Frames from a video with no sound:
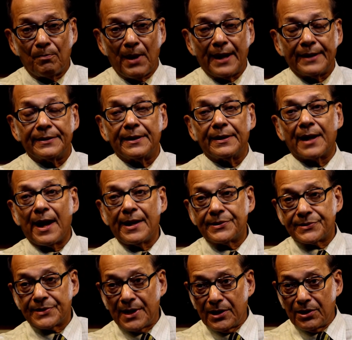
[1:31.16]
by the right
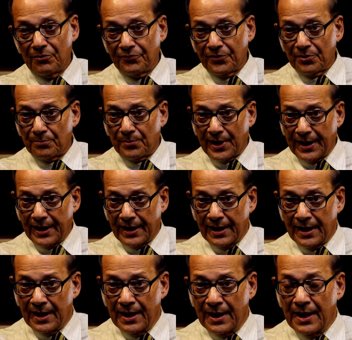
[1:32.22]
side of your
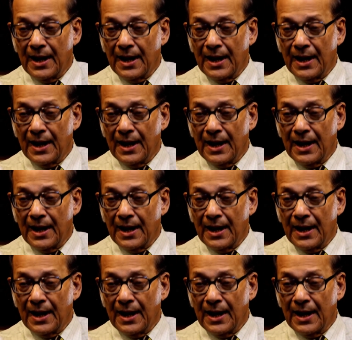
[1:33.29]
brain,